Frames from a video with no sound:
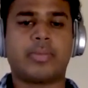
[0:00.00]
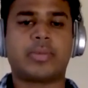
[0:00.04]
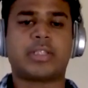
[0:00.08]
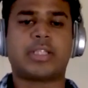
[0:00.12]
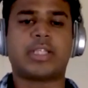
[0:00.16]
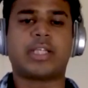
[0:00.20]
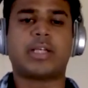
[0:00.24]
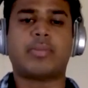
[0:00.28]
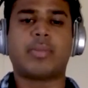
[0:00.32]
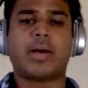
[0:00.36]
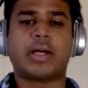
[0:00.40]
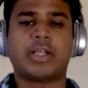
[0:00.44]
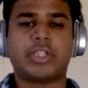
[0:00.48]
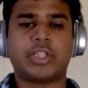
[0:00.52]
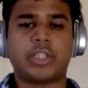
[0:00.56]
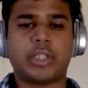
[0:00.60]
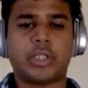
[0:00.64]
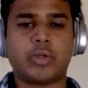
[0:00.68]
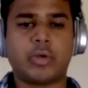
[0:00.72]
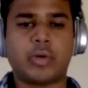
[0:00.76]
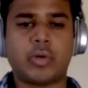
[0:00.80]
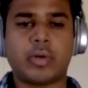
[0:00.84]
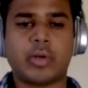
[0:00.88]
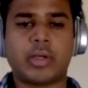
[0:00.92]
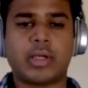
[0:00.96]
sigma t
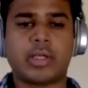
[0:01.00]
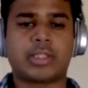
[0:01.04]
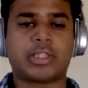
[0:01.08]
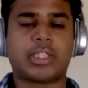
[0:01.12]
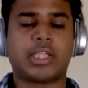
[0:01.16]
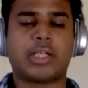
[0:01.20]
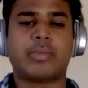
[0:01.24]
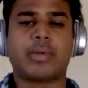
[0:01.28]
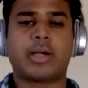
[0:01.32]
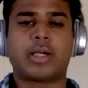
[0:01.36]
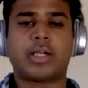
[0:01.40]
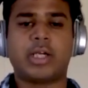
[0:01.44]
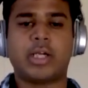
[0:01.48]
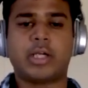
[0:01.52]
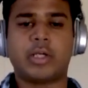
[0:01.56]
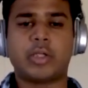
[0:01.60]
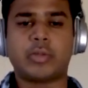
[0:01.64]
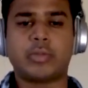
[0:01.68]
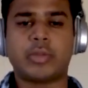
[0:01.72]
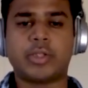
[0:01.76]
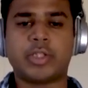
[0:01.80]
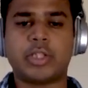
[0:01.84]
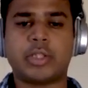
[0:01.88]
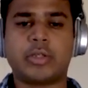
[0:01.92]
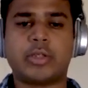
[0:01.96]
to
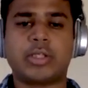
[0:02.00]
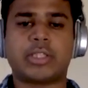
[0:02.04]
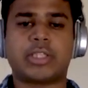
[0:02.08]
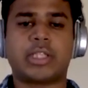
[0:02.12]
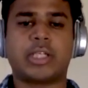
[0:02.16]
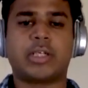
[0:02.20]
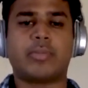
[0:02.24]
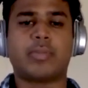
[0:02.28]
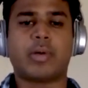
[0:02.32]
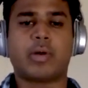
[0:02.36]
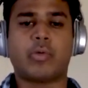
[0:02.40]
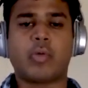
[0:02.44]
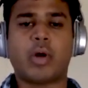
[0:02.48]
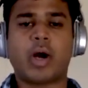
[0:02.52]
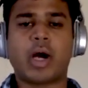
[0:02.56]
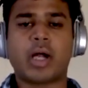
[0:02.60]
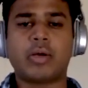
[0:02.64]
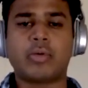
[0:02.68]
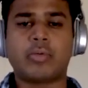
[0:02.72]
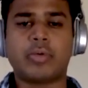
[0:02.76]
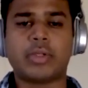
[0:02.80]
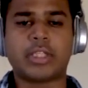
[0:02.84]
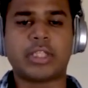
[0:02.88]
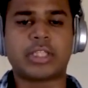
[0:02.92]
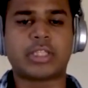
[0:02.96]
the power 0 is sigma
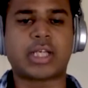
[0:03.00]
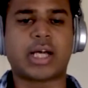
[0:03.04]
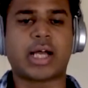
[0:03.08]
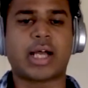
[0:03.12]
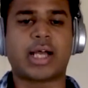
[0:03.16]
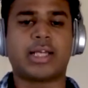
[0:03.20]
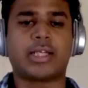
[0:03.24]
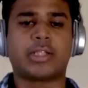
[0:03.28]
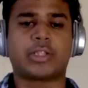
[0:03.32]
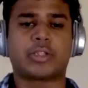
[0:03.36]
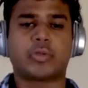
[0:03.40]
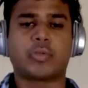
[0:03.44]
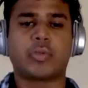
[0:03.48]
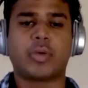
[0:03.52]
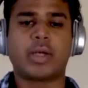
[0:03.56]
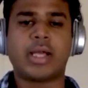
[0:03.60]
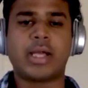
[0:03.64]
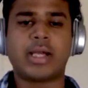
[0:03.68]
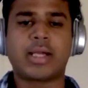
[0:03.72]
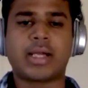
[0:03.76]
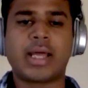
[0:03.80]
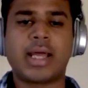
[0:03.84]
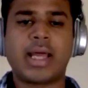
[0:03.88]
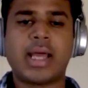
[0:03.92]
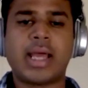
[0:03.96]
1, which is the highest
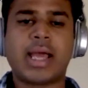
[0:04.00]
weight,